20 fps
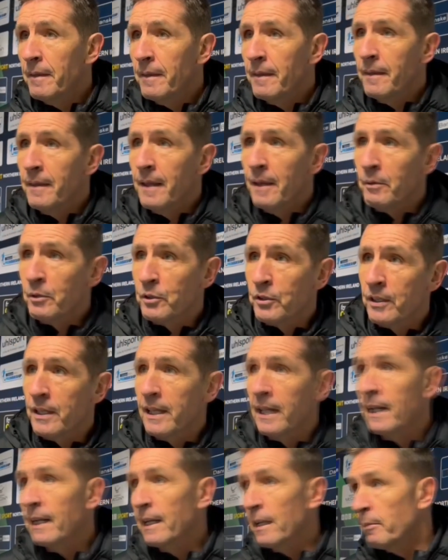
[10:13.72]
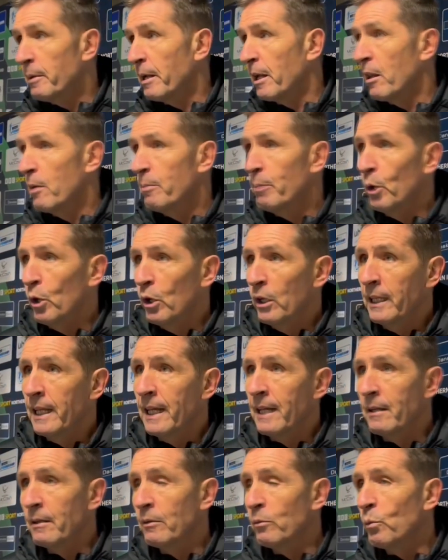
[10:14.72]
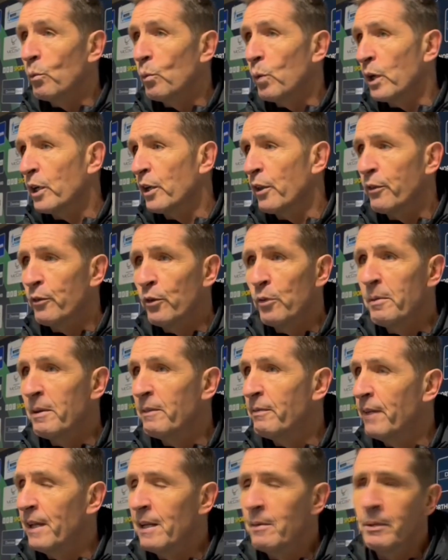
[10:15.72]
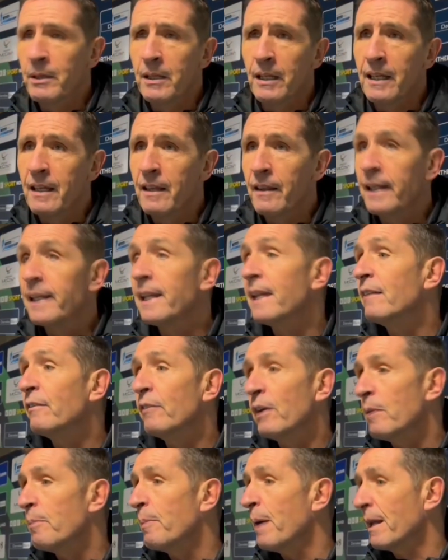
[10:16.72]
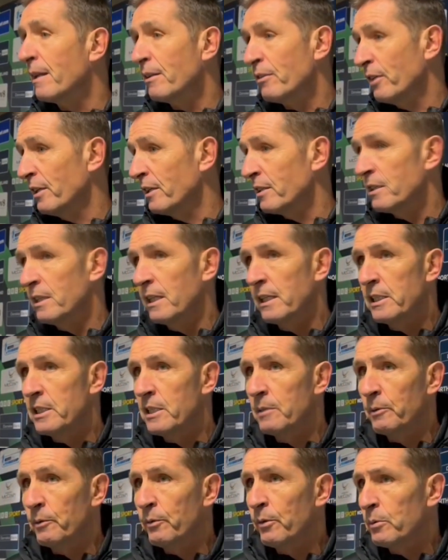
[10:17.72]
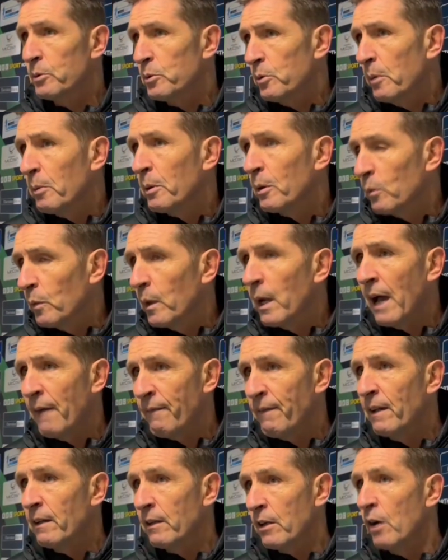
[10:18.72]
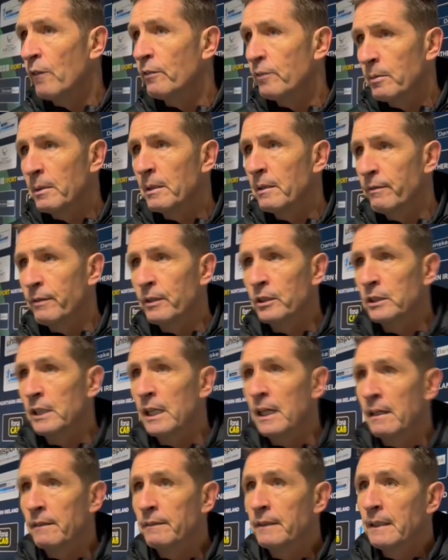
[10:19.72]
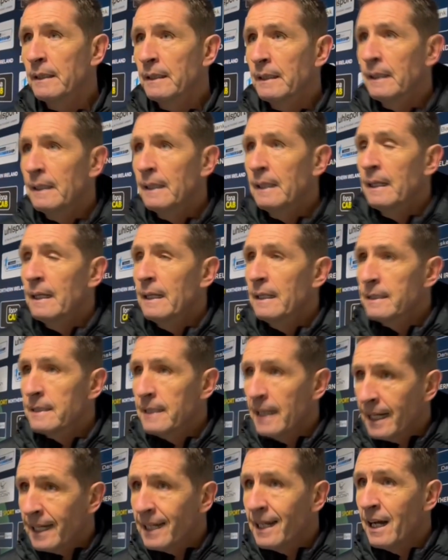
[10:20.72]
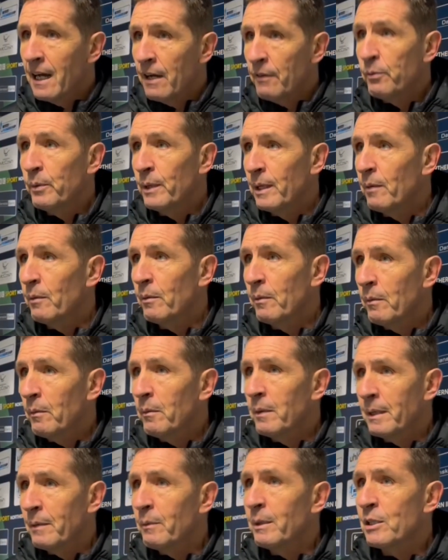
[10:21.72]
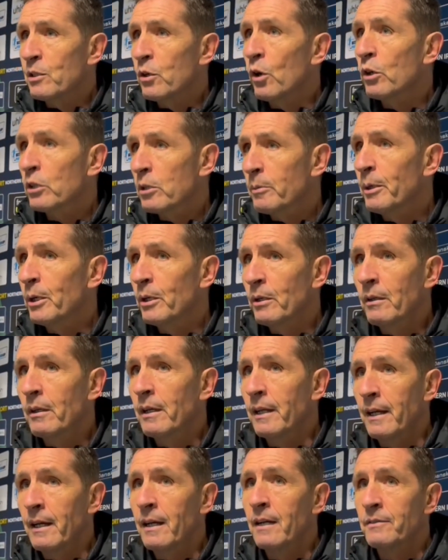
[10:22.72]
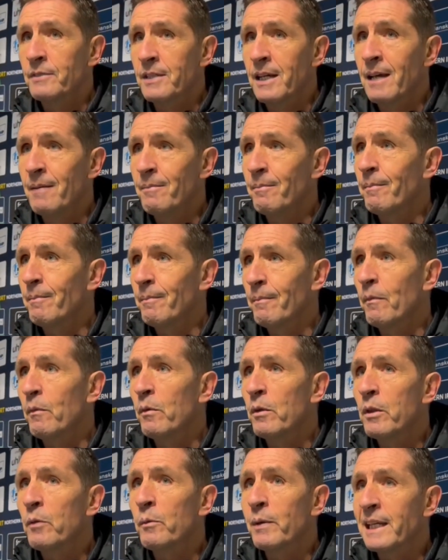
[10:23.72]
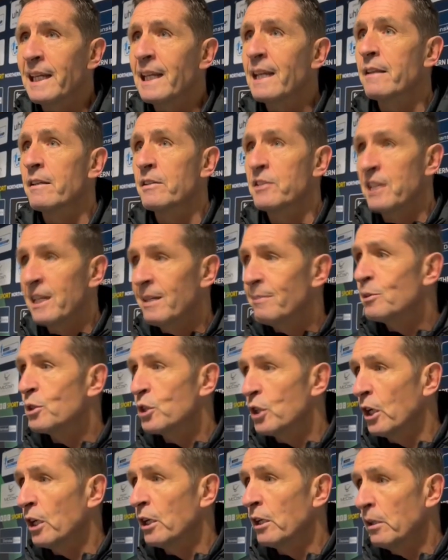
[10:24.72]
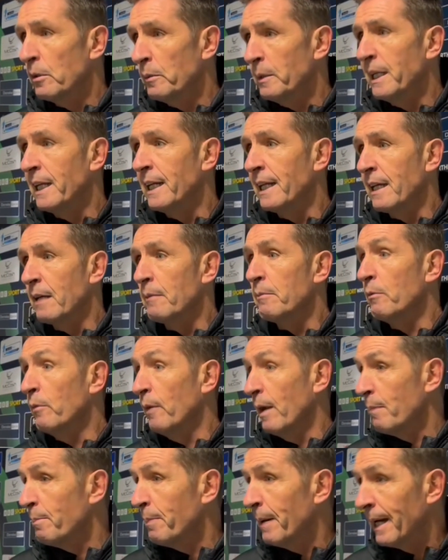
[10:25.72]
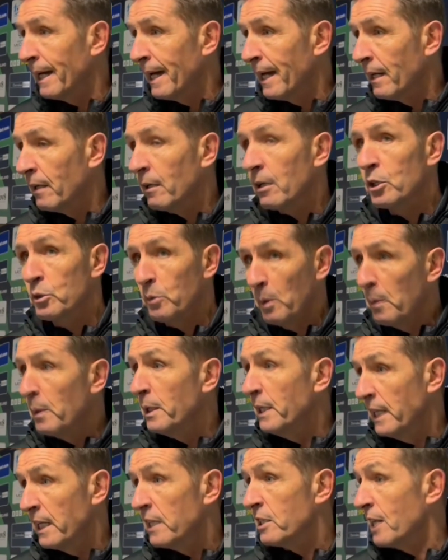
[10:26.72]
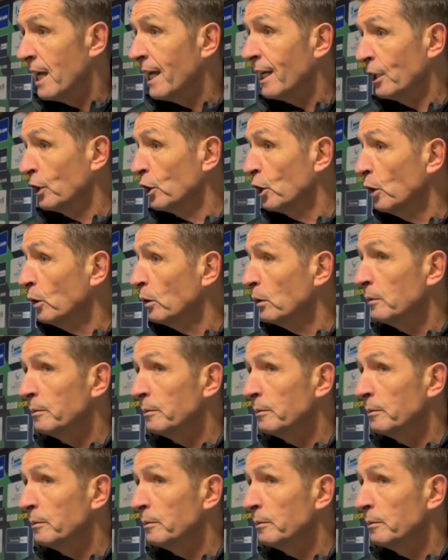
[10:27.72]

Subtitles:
they were getting a little bit of the ball then, working it through midfield, but they didn't really penetrate us in any shape or form. So I felt comfortable in the first half. Second half, we talked about at half time that we needed the same start, and we needed to get right back at it because we would need a second goal.